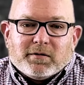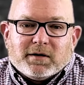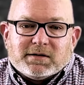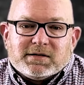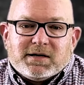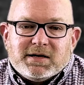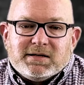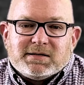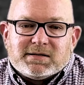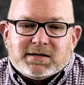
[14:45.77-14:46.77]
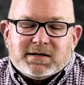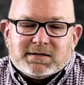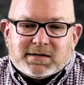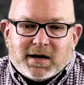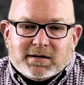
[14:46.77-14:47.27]
That is, He
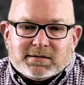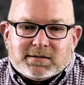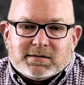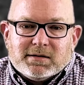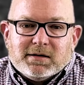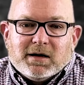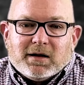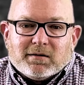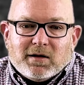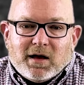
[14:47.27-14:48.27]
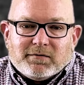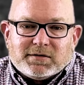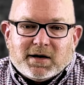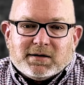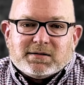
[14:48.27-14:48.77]
sees us and
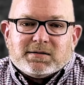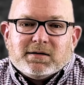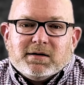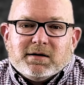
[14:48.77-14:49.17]
loves us